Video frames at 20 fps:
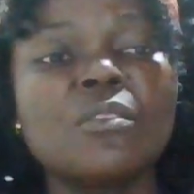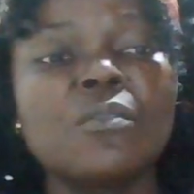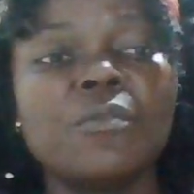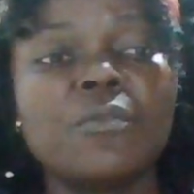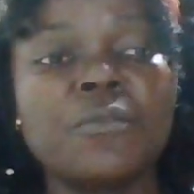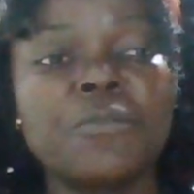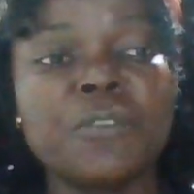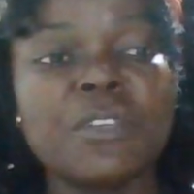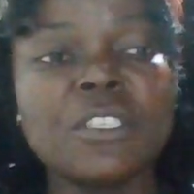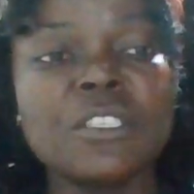
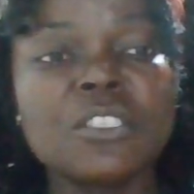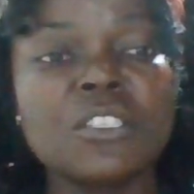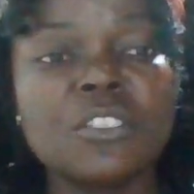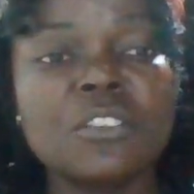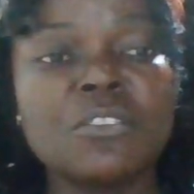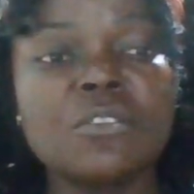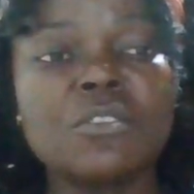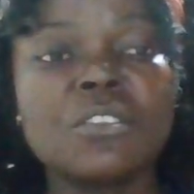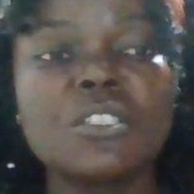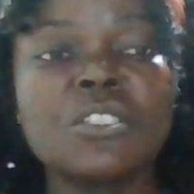first
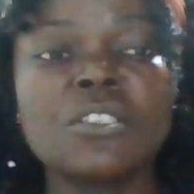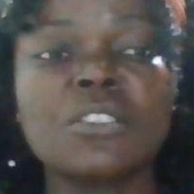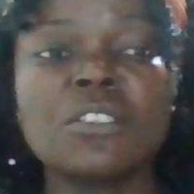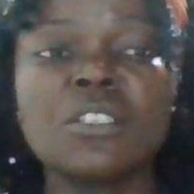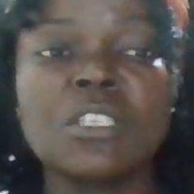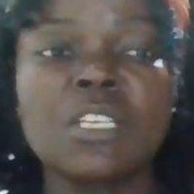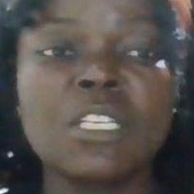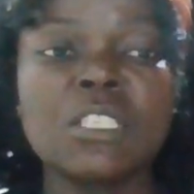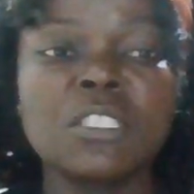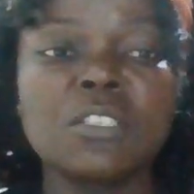
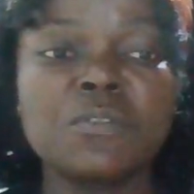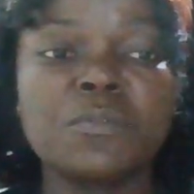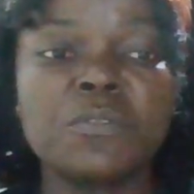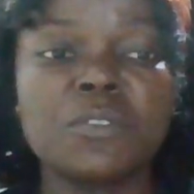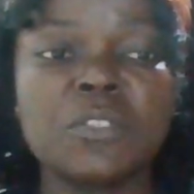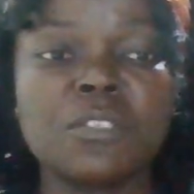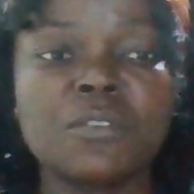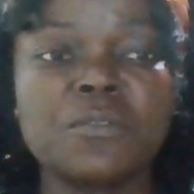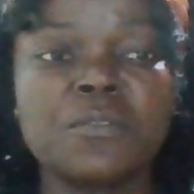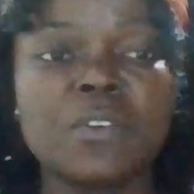generation
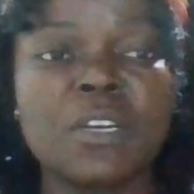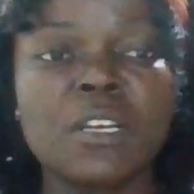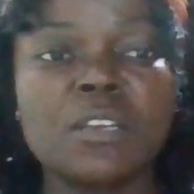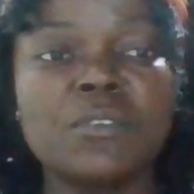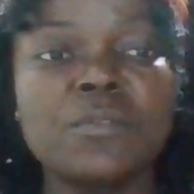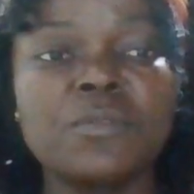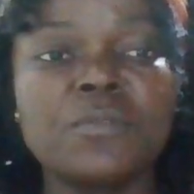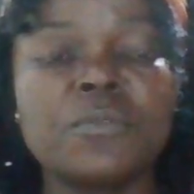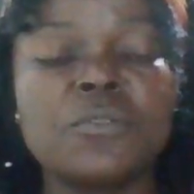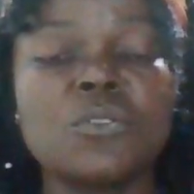
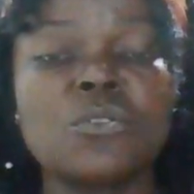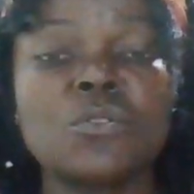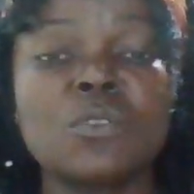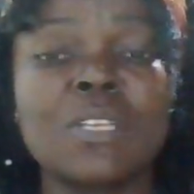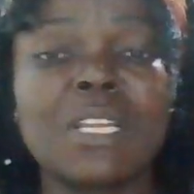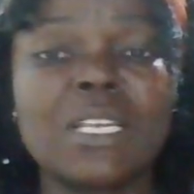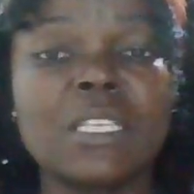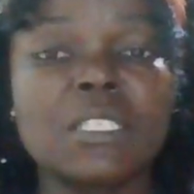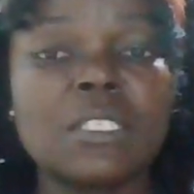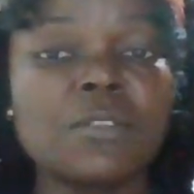1945 to
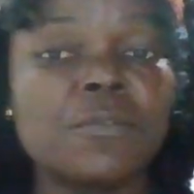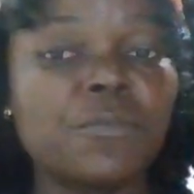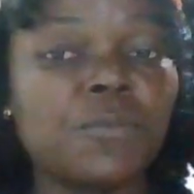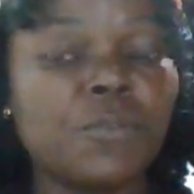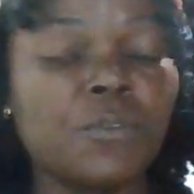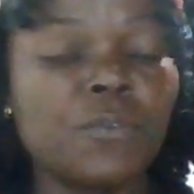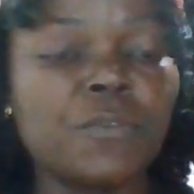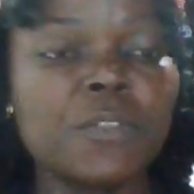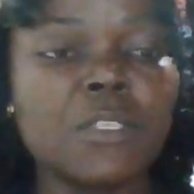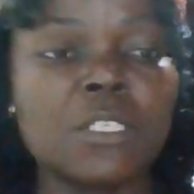
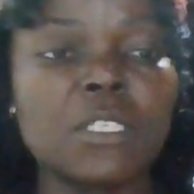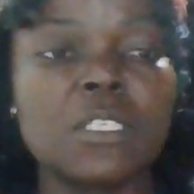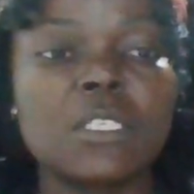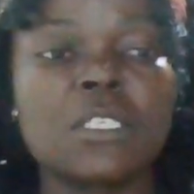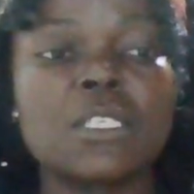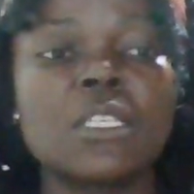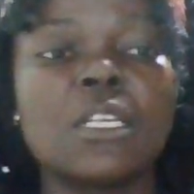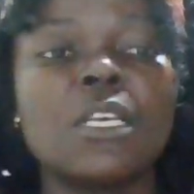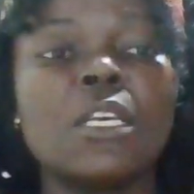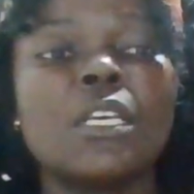
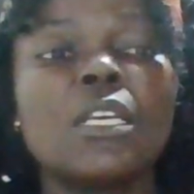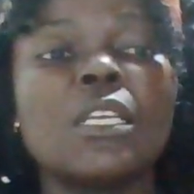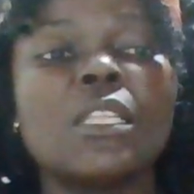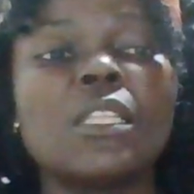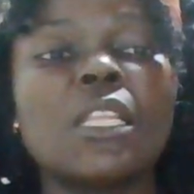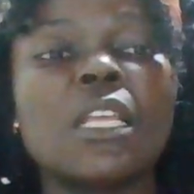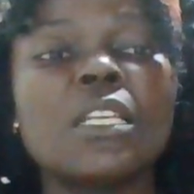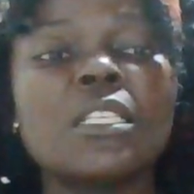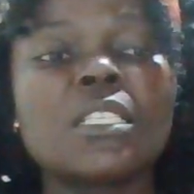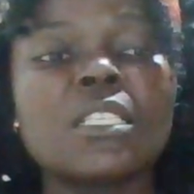1950s.
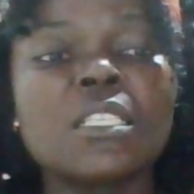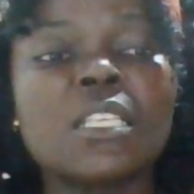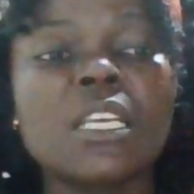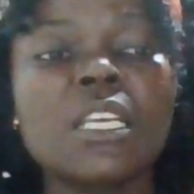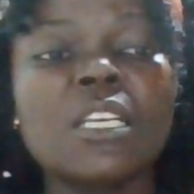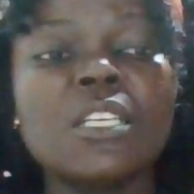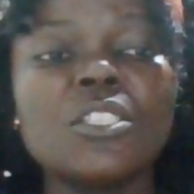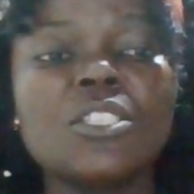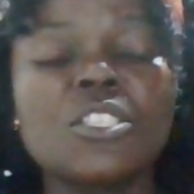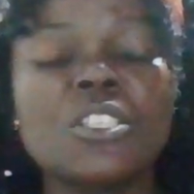Then
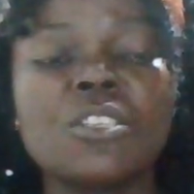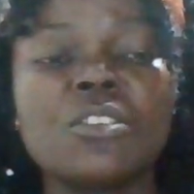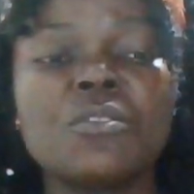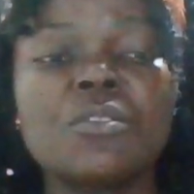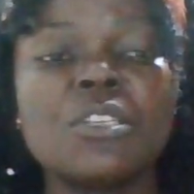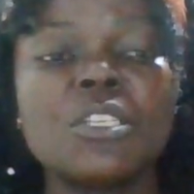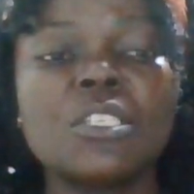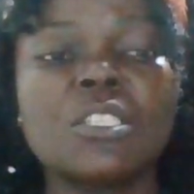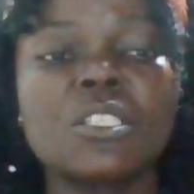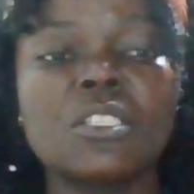second
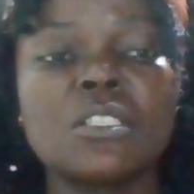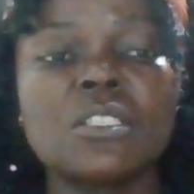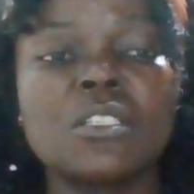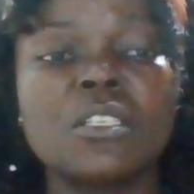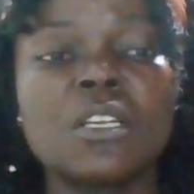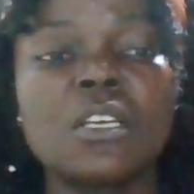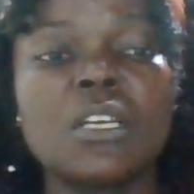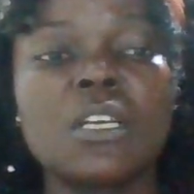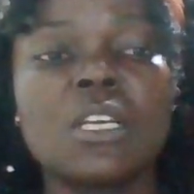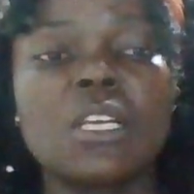generation
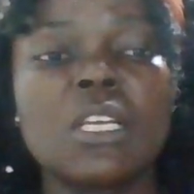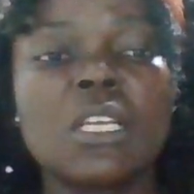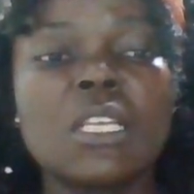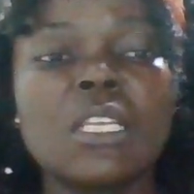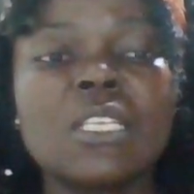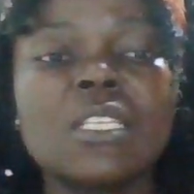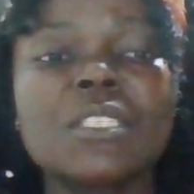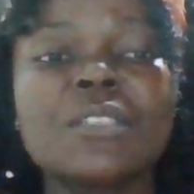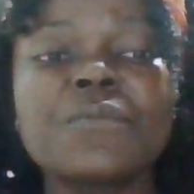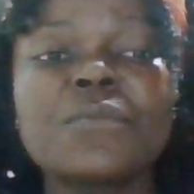
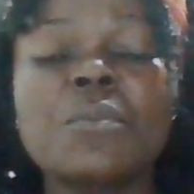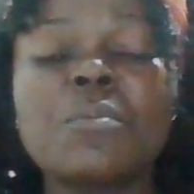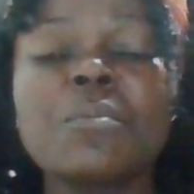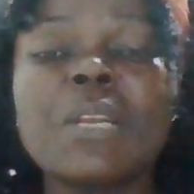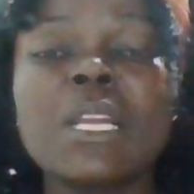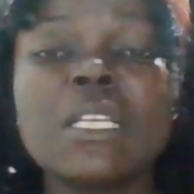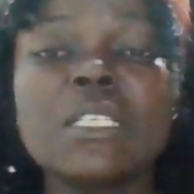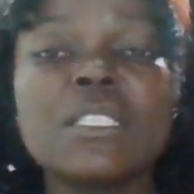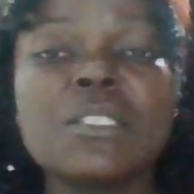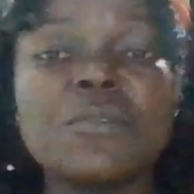is from
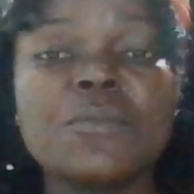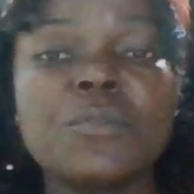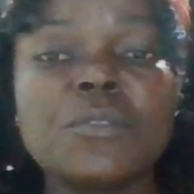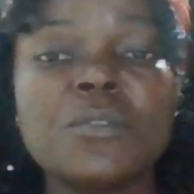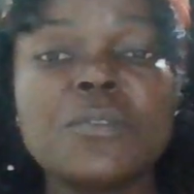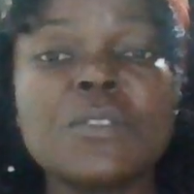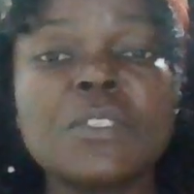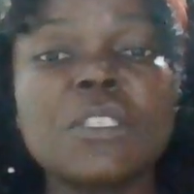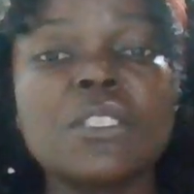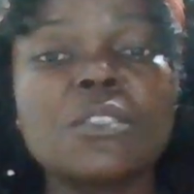
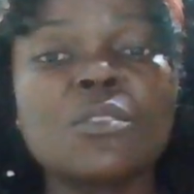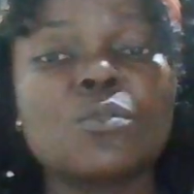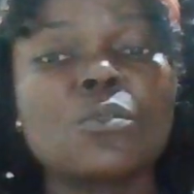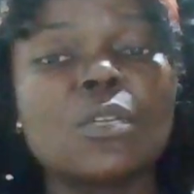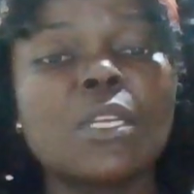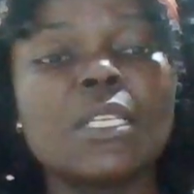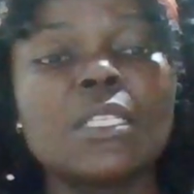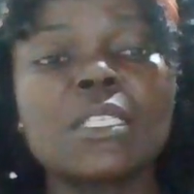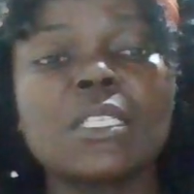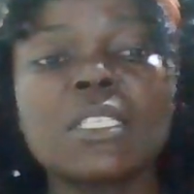1950s to
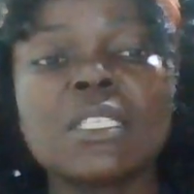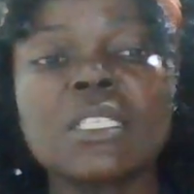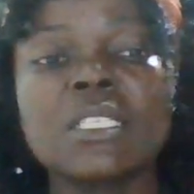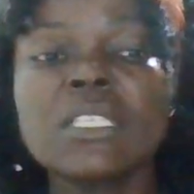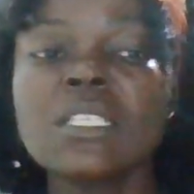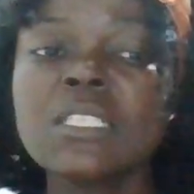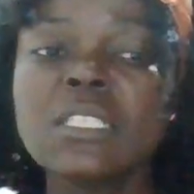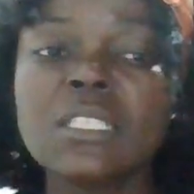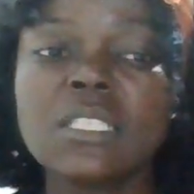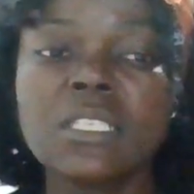
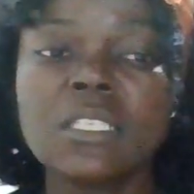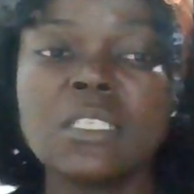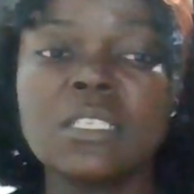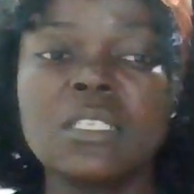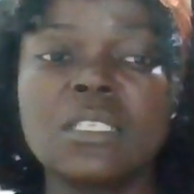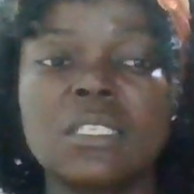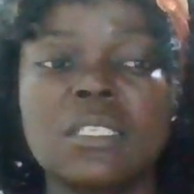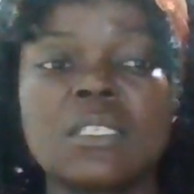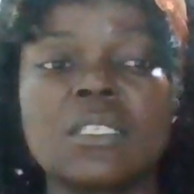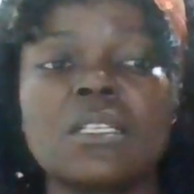
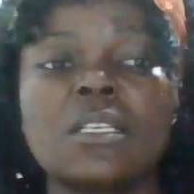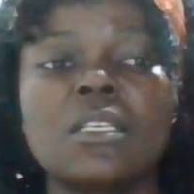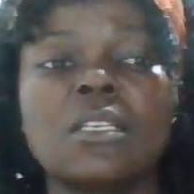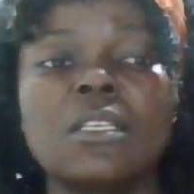1960s.